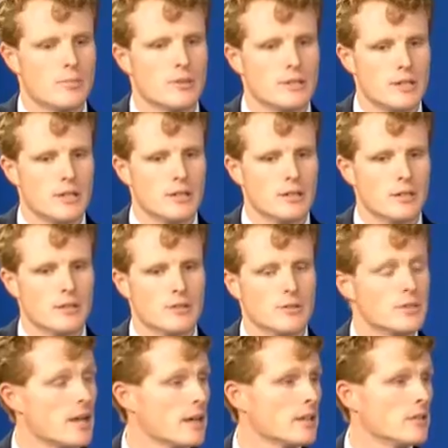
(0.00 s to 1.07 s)
particularly in
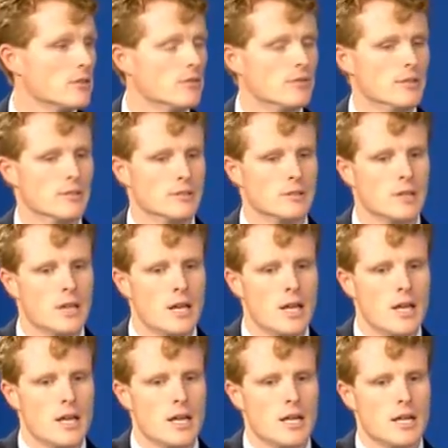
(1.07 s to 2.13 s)
those technical fields,
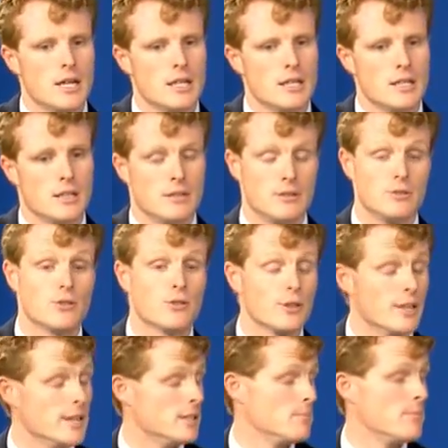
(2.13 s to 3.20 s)
it
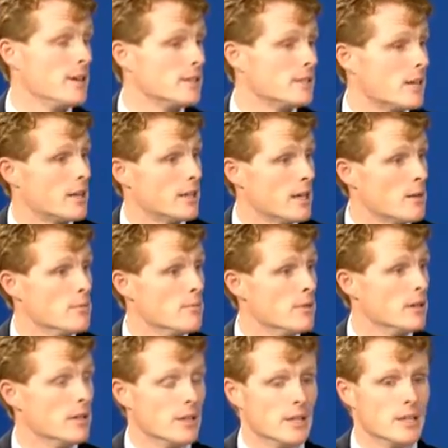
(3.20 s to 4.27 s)
certainly isn't based on a capability.